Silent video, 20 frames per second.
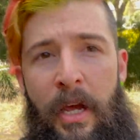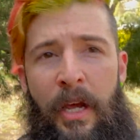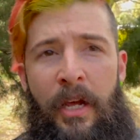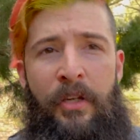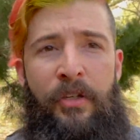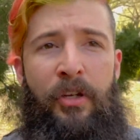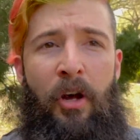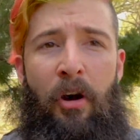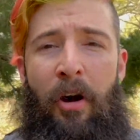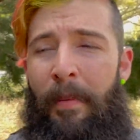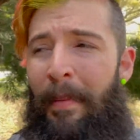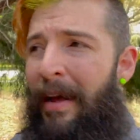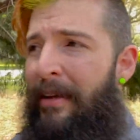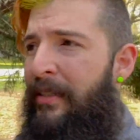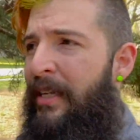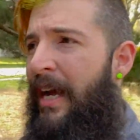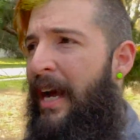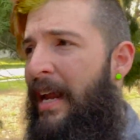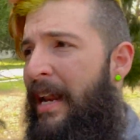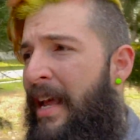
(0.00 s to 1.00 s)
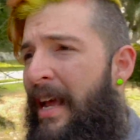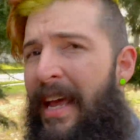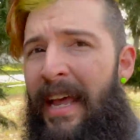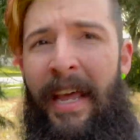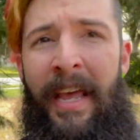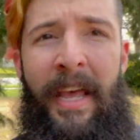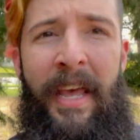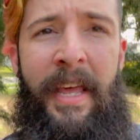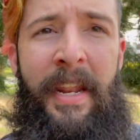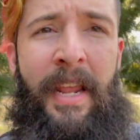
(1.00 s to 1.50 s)
So I'm outside
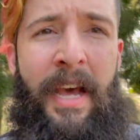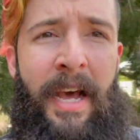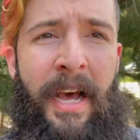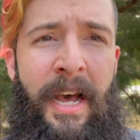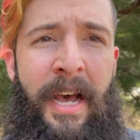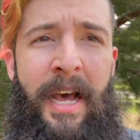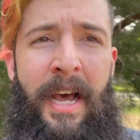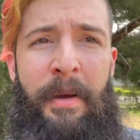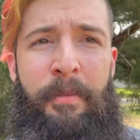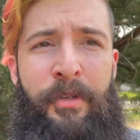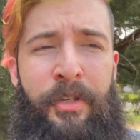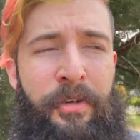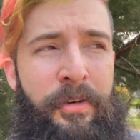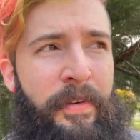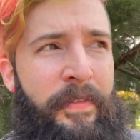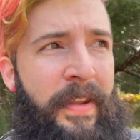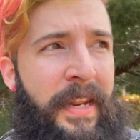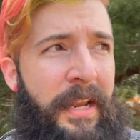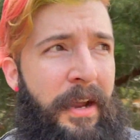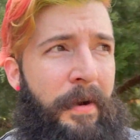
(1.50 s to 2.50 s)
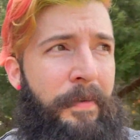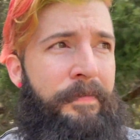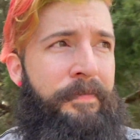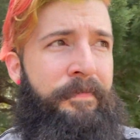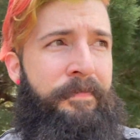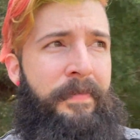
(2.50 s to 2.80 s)
and uh, I'm shooting a video.